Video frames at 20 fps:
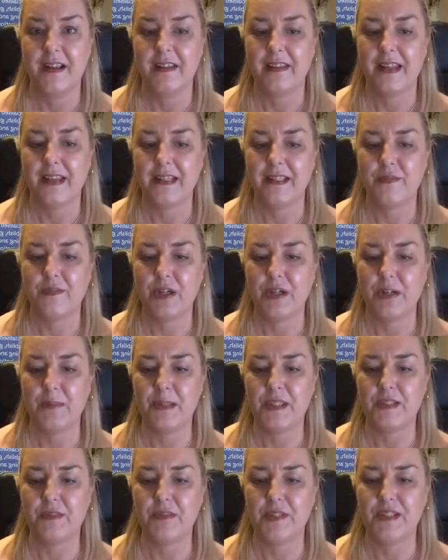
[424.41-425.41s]
Thanks very
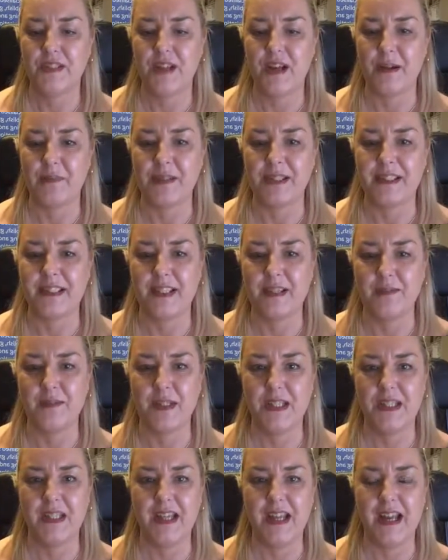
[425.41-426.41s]
much for your time this
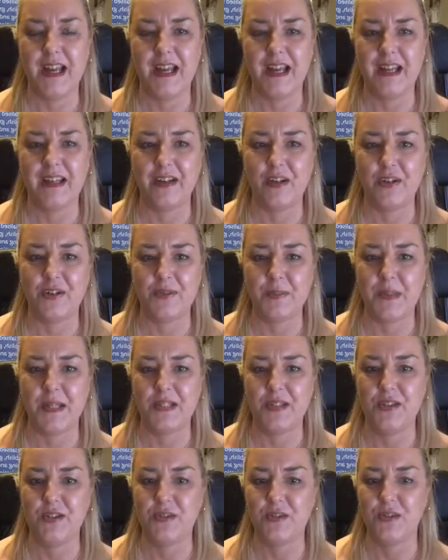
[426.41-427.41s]
evening, and I'll
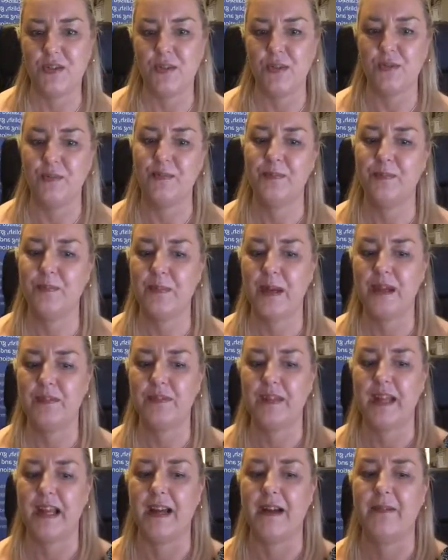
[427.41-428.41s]
speak to you soon. Bye
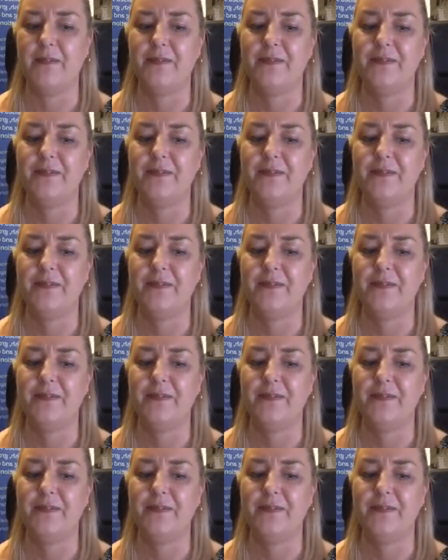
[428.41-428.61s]
for now.